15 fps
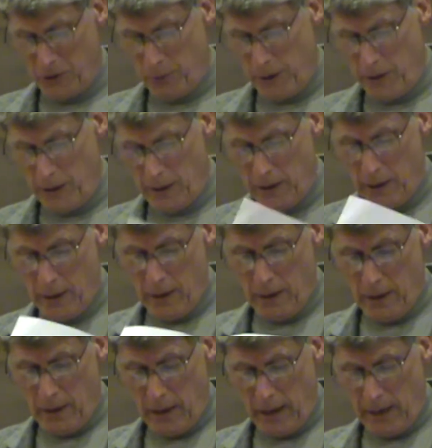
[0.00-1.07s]
spirit,
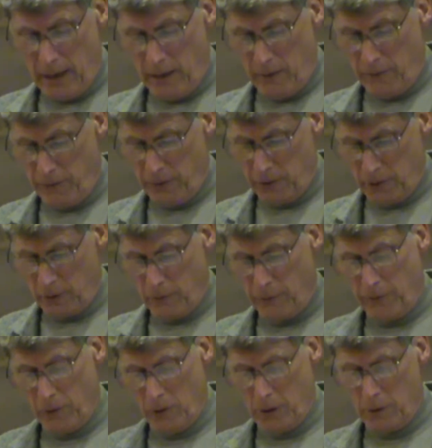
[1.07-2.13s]
and
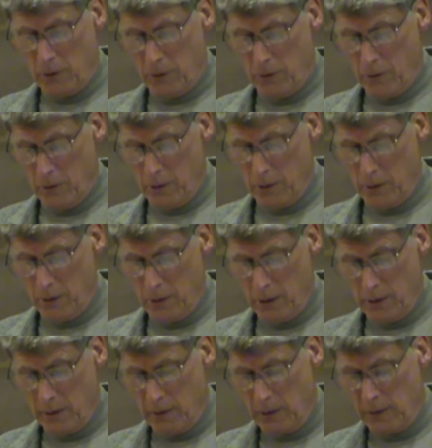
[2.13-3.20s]
physical fortitude.
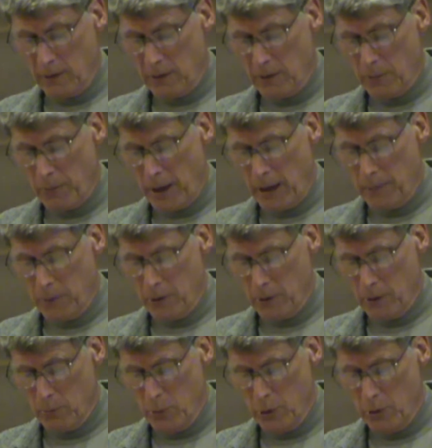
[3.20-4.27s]
This is the
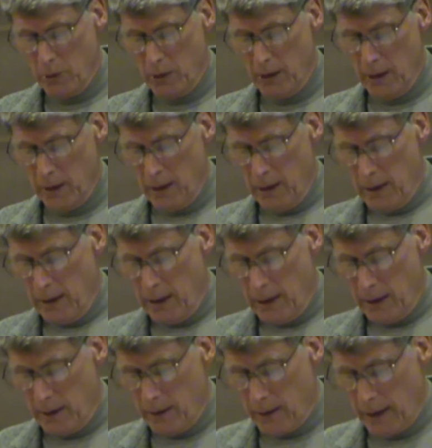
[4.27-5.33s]
popular mood,
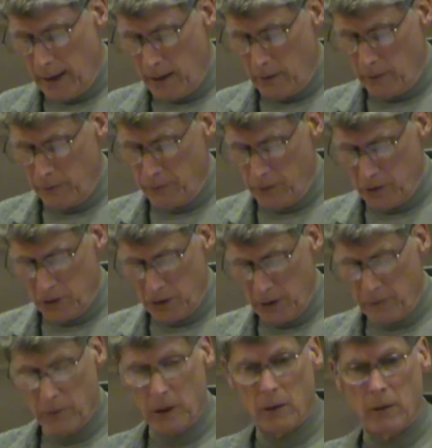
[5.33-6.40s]
and it accounts for the
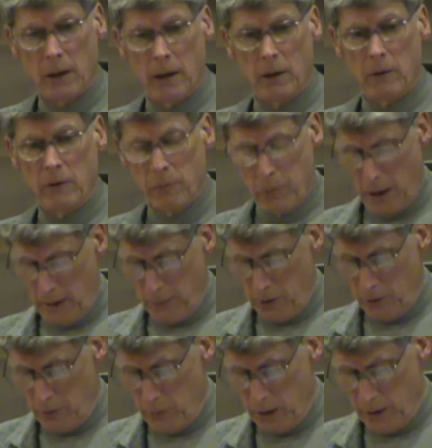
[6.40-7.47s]
shifting ground of
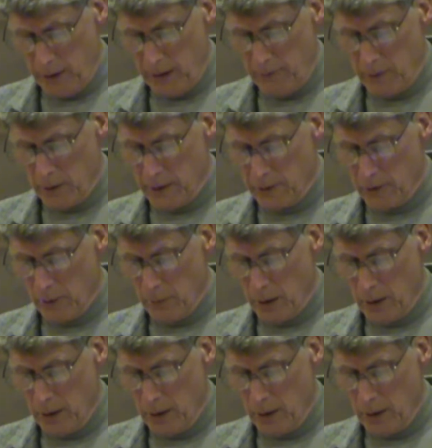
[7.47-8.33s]
popular medievalism.